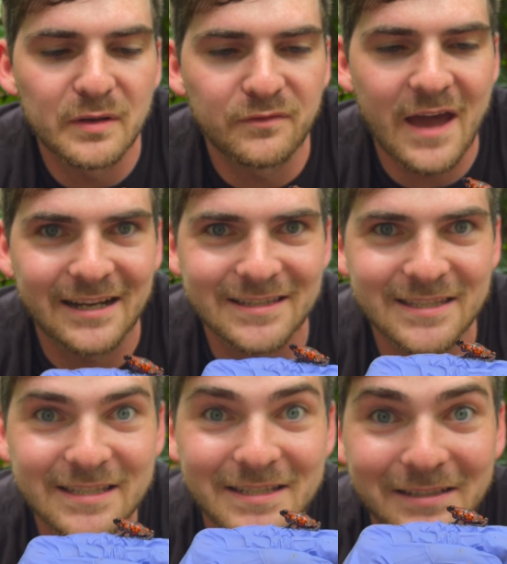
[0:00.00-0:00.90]
In fact,
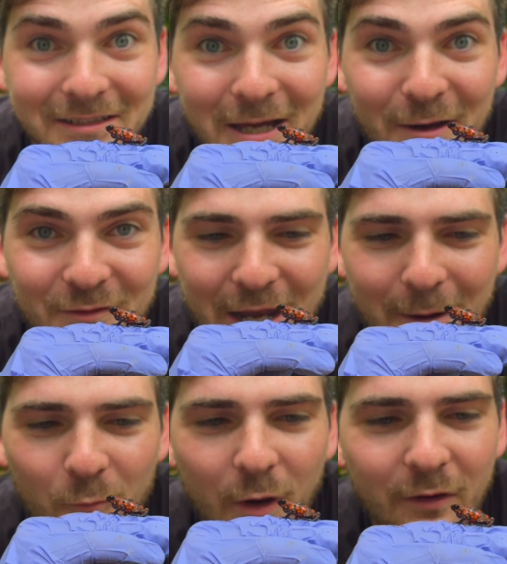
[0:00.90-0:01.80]
this glove that
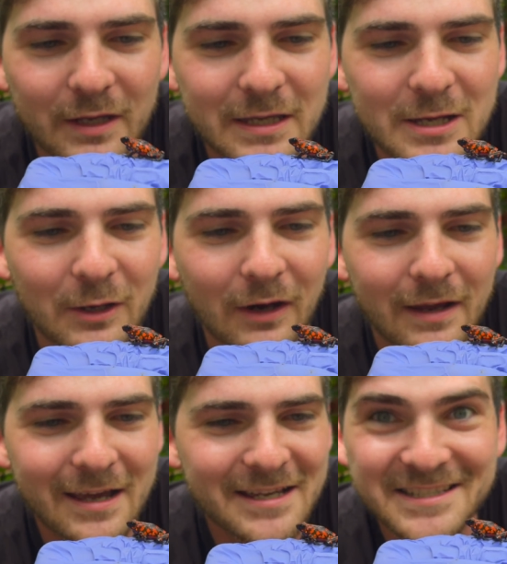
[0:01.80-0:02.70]
I'm wearing here
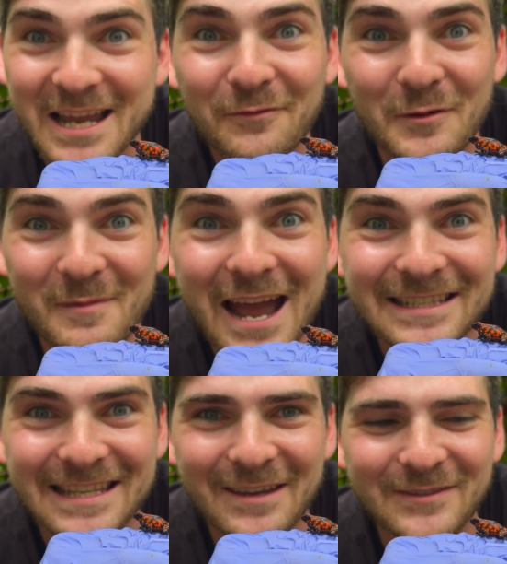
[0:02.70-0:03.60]
is not for my
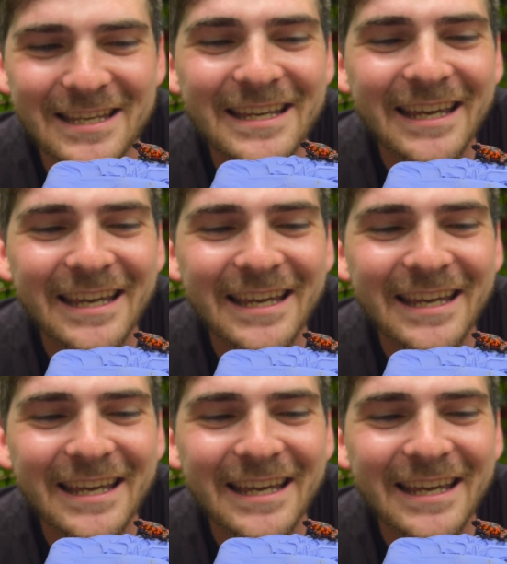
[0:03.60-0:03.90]
safety.